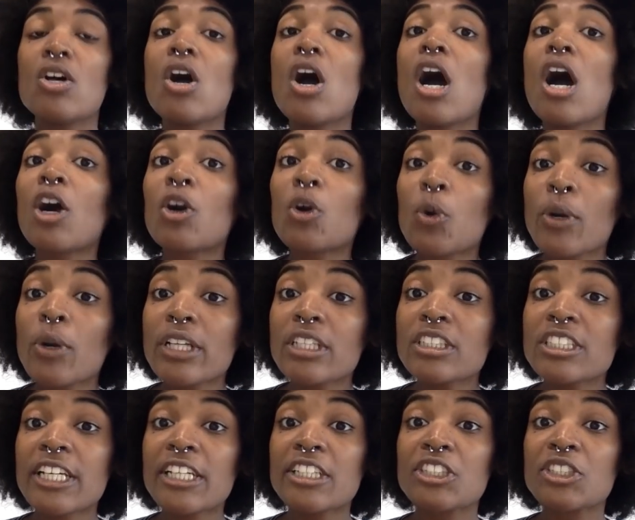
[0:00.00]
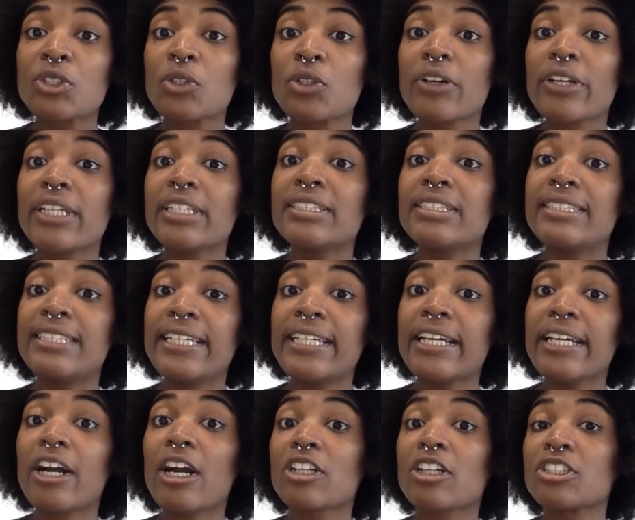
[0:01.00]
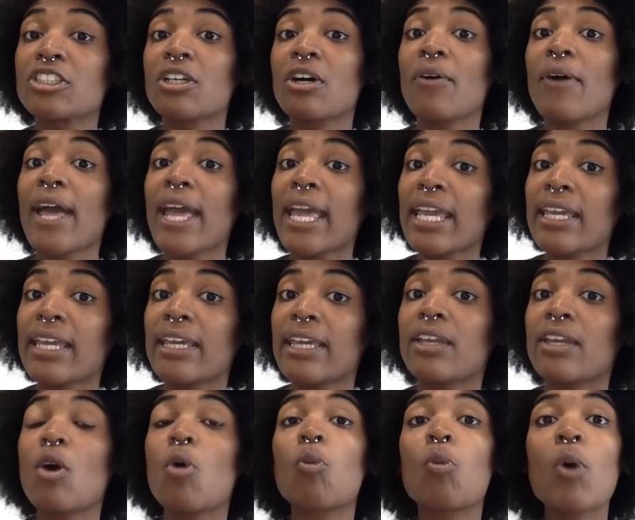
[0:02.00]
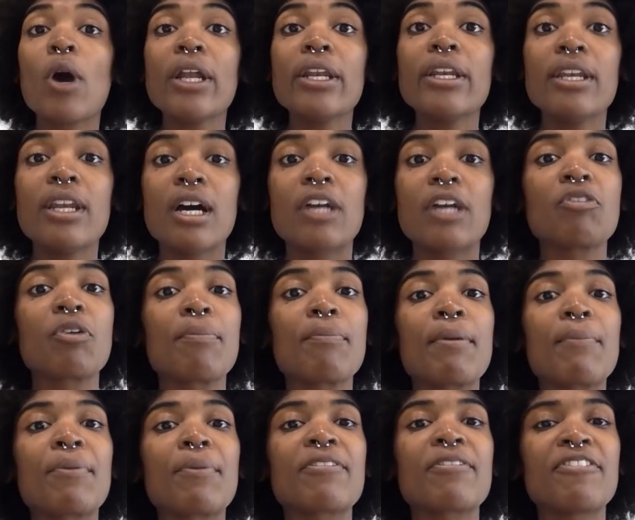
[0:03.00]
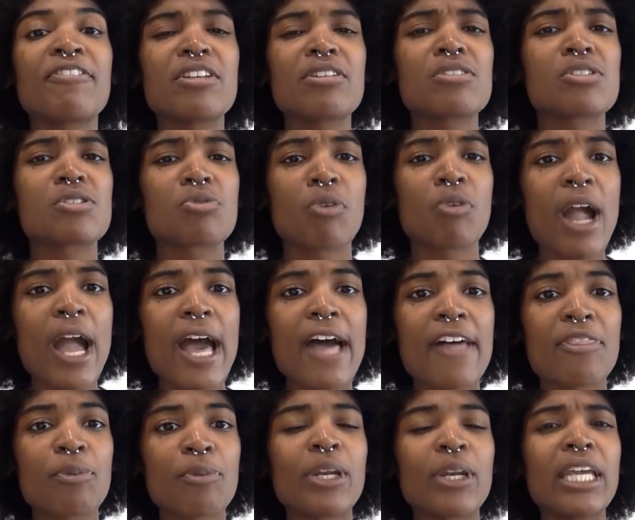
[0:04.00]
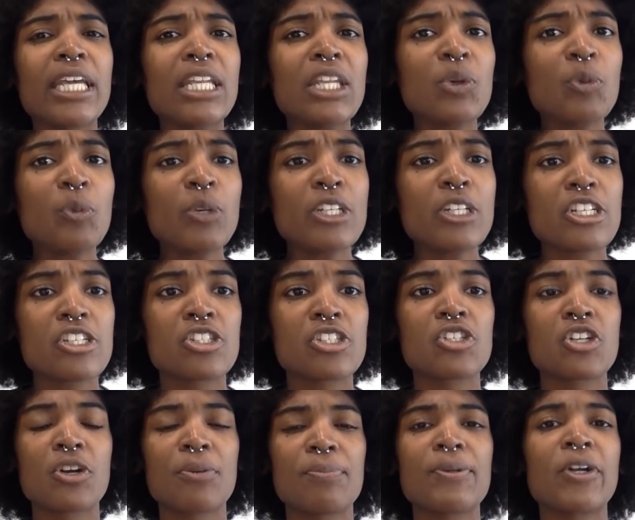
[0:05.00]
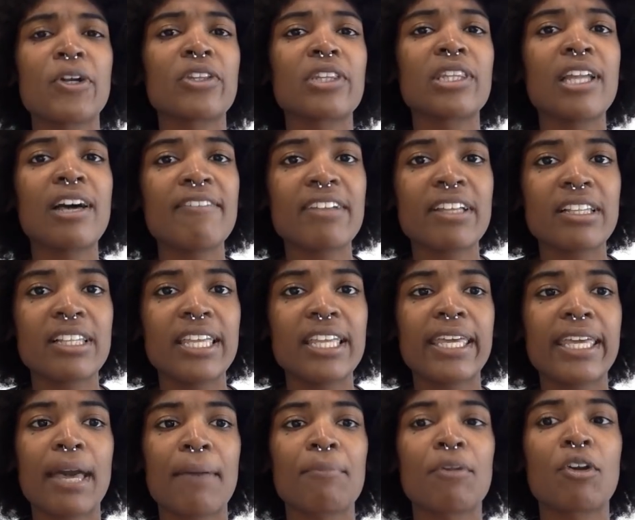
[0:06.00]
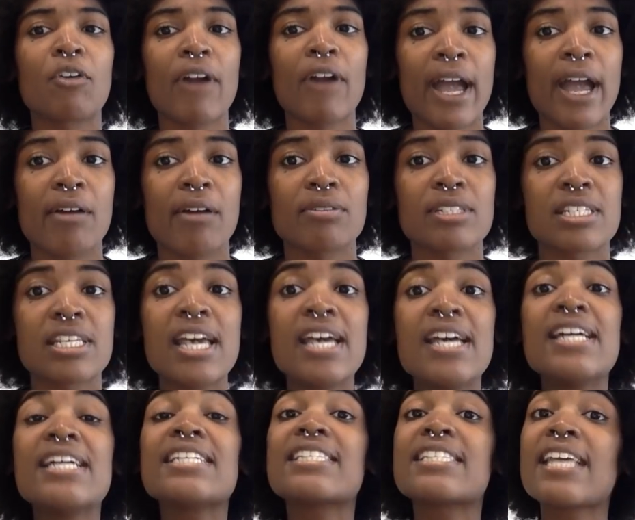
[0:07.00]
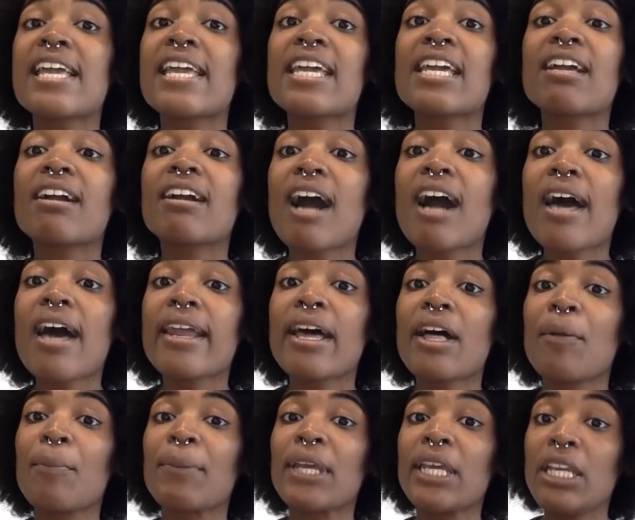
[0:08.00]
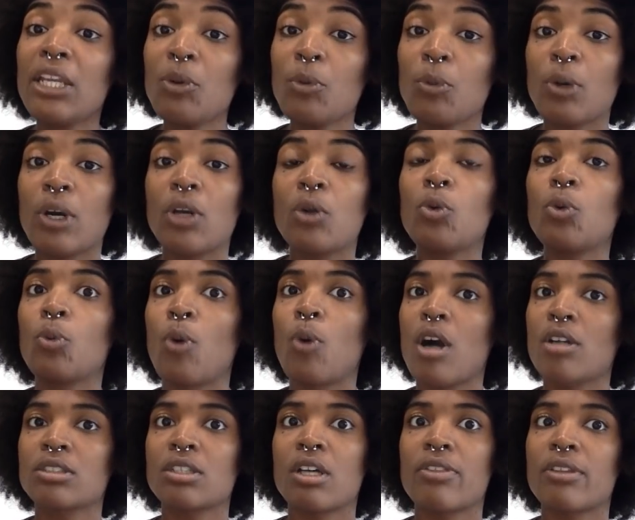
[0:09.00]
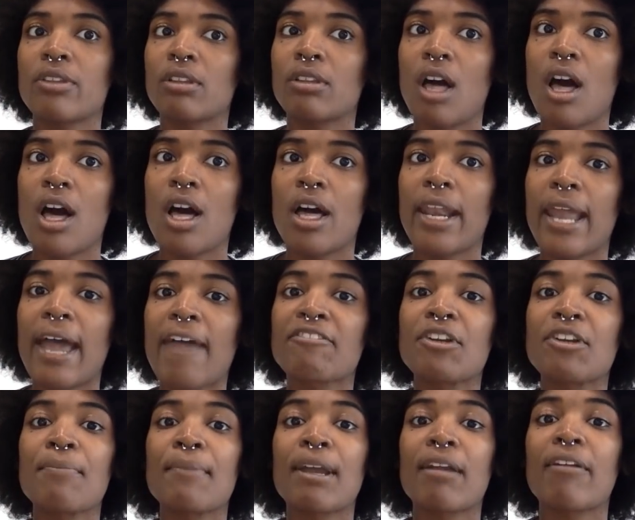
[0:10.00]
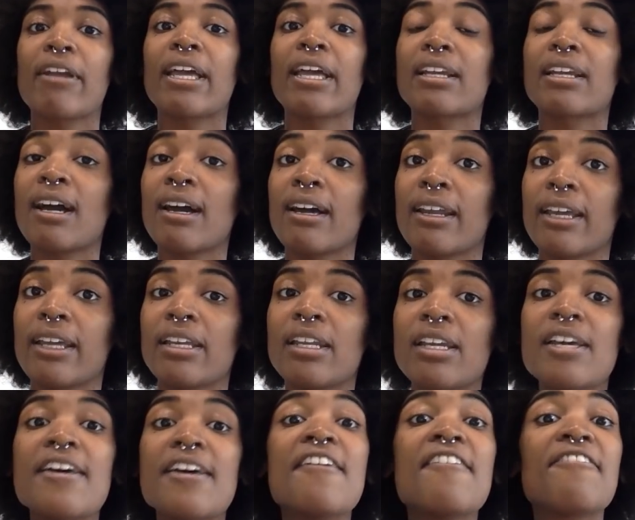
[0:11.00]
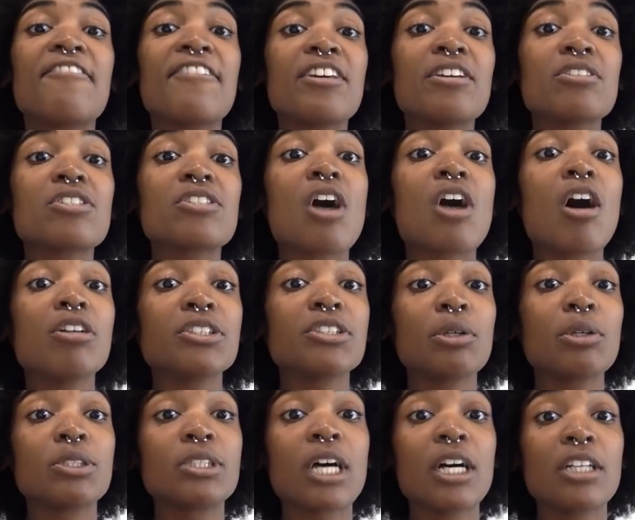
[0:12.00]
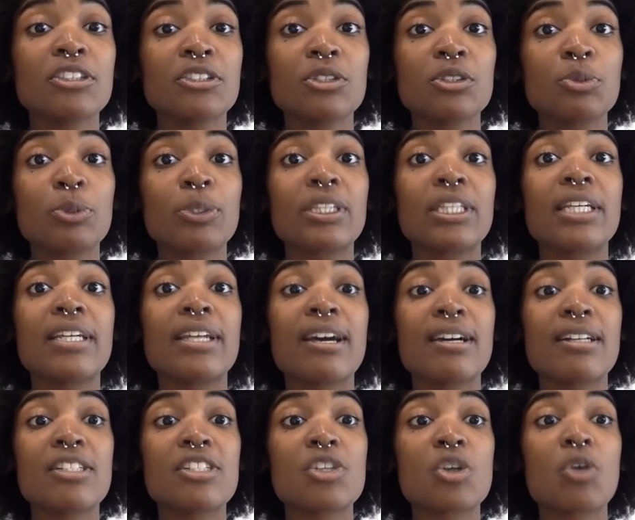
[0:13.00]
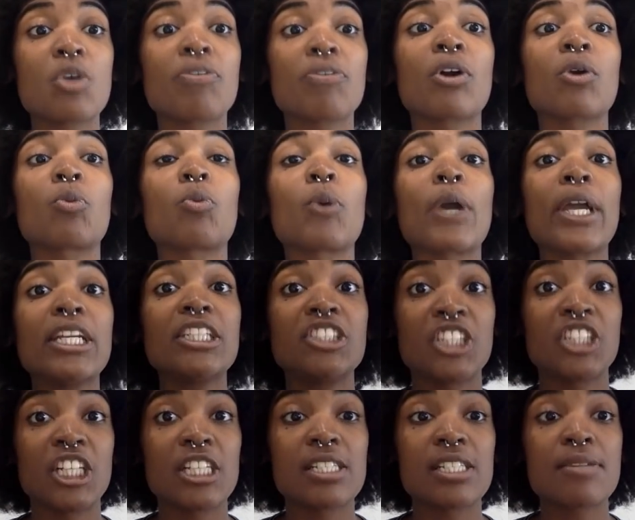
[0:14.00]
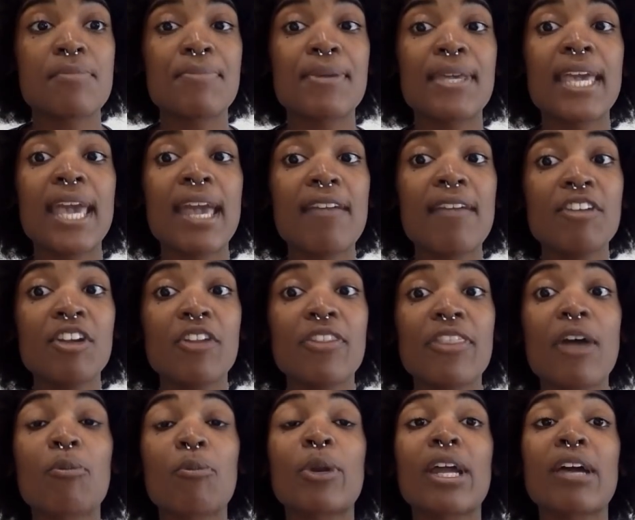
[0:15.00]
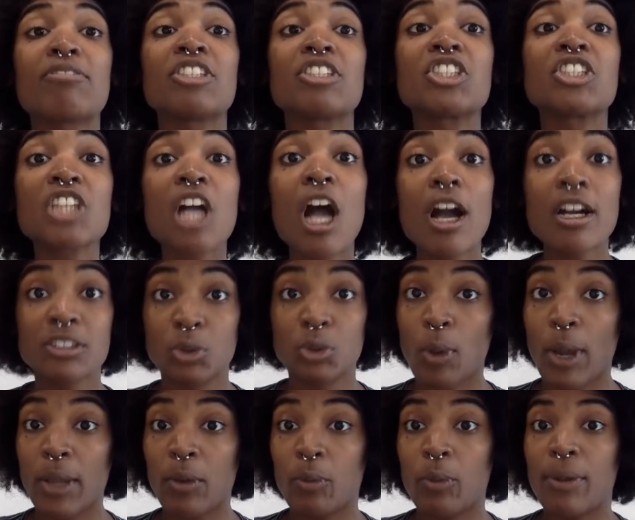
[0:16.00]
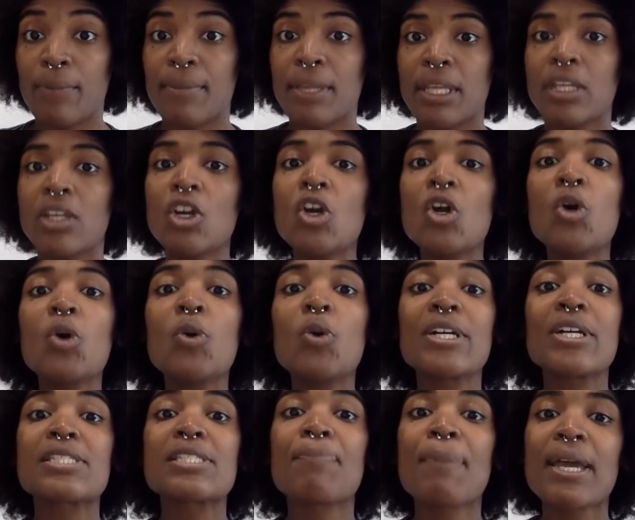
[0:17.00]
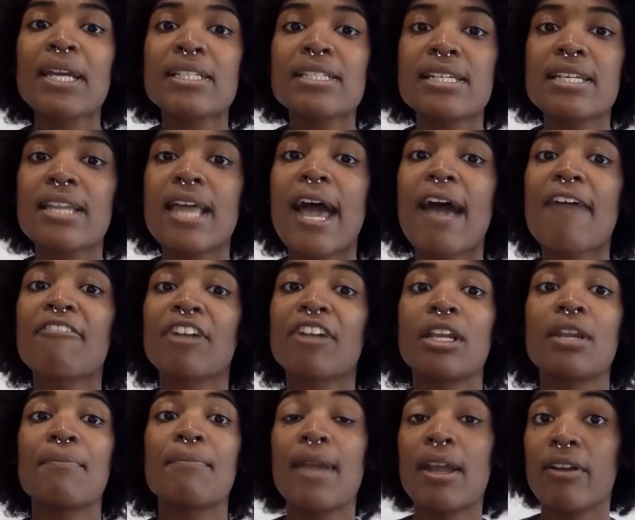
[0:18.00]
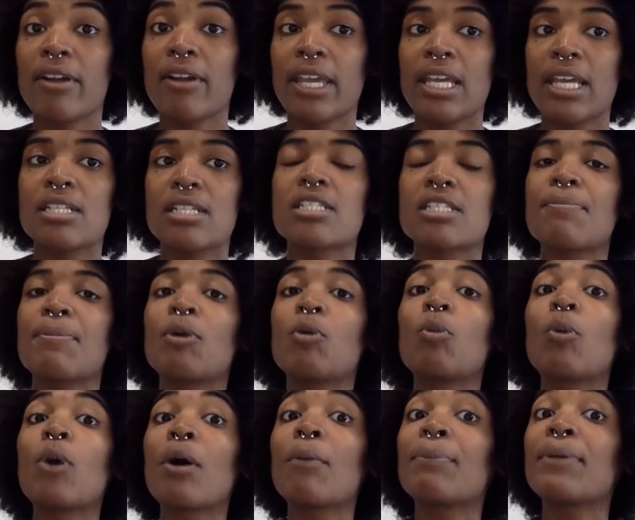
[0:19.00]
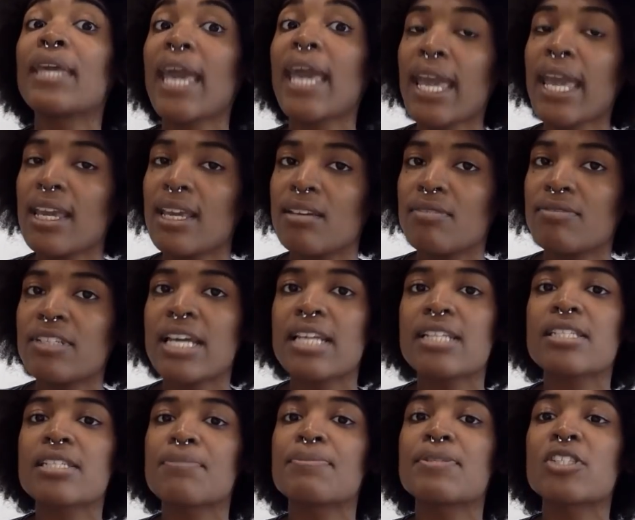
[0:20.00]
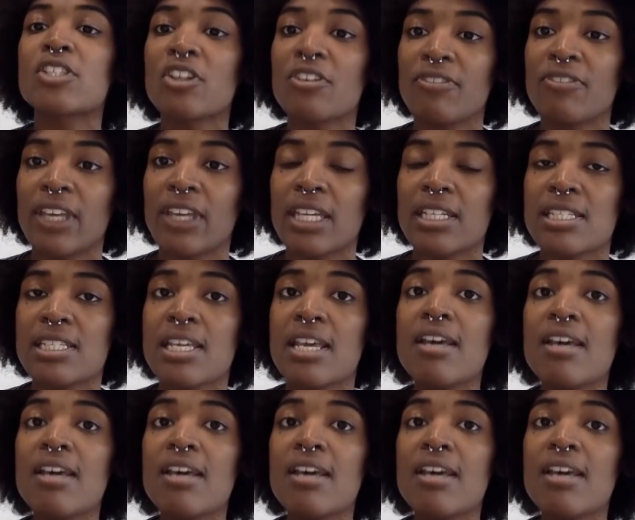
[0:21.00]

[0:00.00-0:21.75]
According to historian D. Garceau Hagen, one nun remembered Fields' wrath when anyone disturbed her lovingly kept grounds, saying God help anyone who walked on the lawn after Mary had cut it. Fields also tussled with the nuns over her wages, behavior that would have shocked white women who expected African Americans to be well-behaved and subservient.